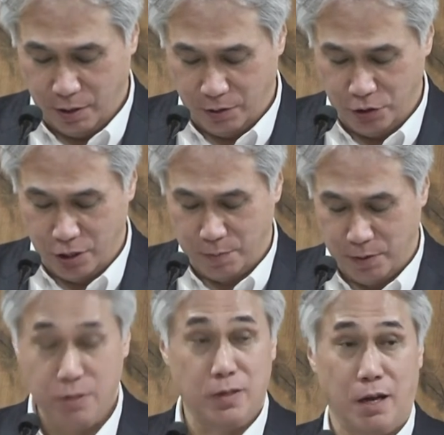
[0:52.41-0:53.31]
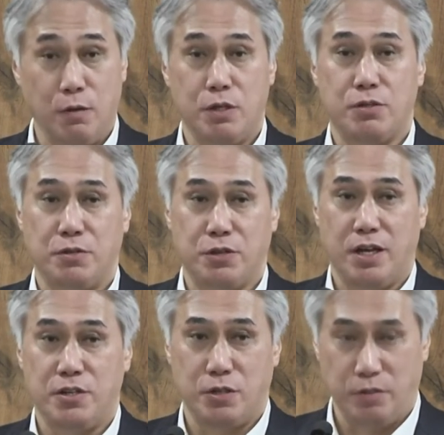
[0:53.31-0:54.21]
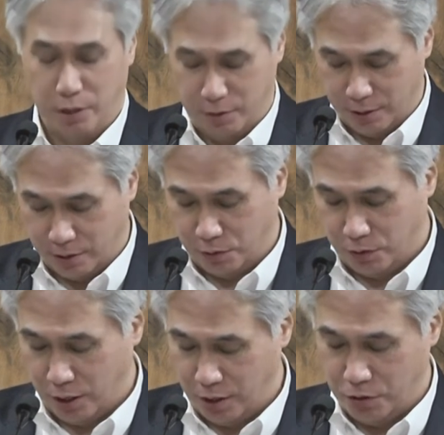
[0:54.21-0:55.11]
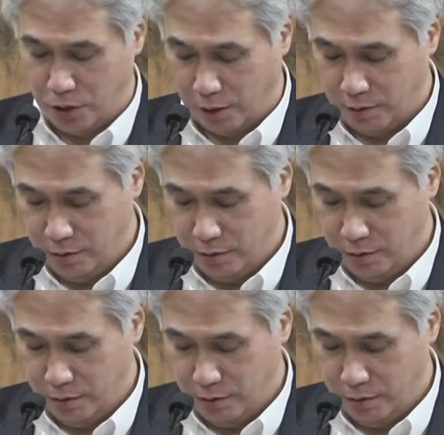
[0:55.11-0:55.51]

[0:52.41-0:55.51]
on Japanese language education in South Asia,